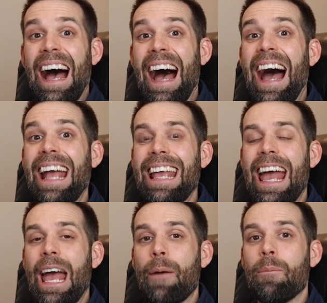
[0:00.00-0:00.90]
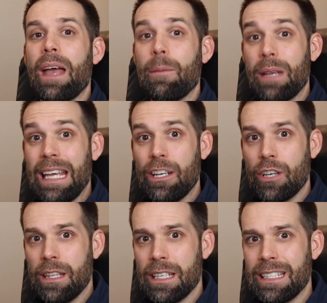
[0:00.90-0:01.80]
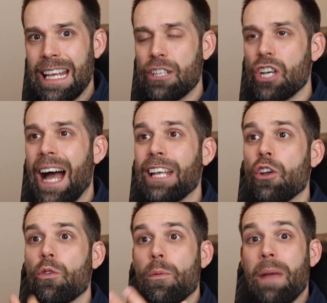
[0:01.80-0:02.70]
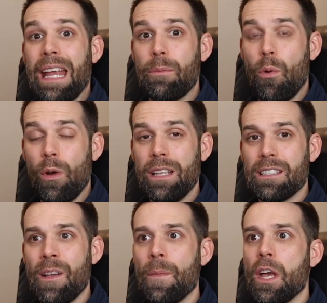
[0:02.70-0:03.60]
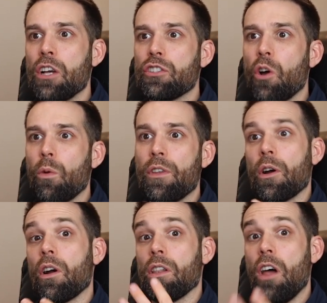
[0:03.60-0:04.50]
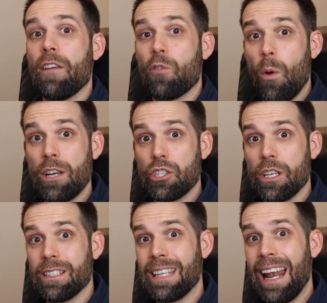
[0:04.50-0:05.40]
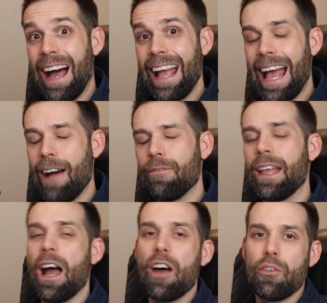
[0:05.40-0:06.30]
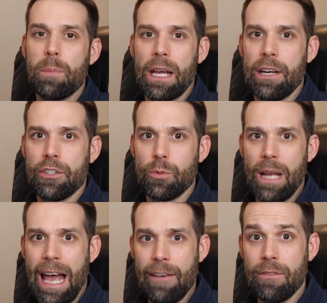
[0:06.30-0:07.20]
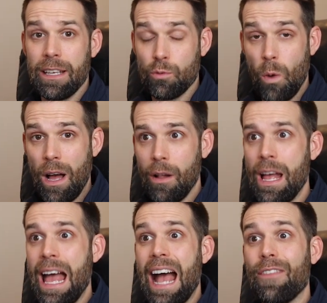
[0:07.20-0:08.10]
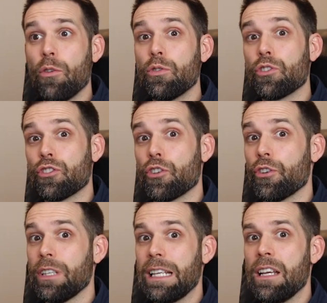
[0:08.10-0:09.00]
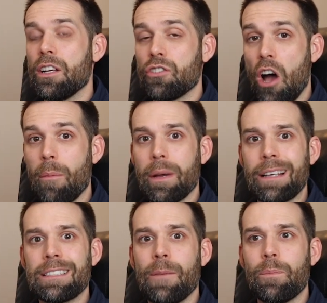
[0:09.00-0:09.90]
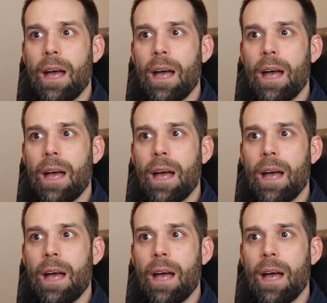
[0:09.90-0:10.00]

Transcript: I am a beginner in this niche. I know the pain points. So there are a lot of questions that I have that other beginners would have as well. And those are certainly topics,